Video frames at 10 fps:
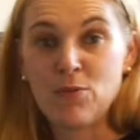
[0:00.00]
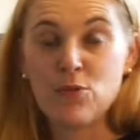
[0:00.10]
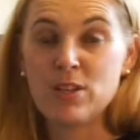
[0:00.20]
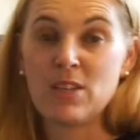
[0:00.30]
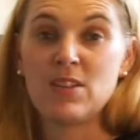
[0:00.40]

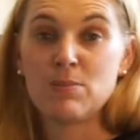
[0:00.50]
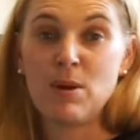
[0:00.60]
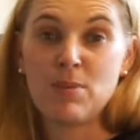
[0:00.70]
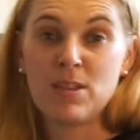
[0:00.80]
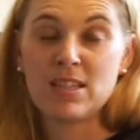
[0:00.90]
foods, and this
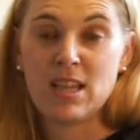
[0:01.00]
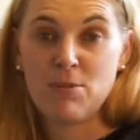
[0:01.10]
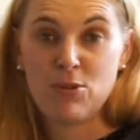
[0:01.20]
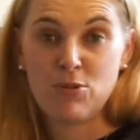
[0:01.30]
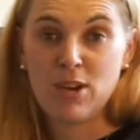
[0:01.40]
might be the same
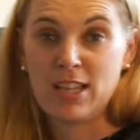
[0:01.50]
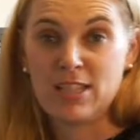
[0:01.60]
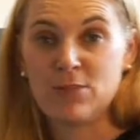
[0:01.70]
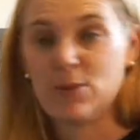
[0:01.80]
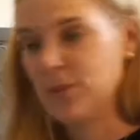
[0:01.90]
in your case
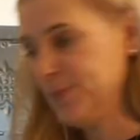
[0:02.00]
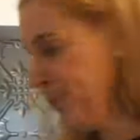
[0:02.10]
as well.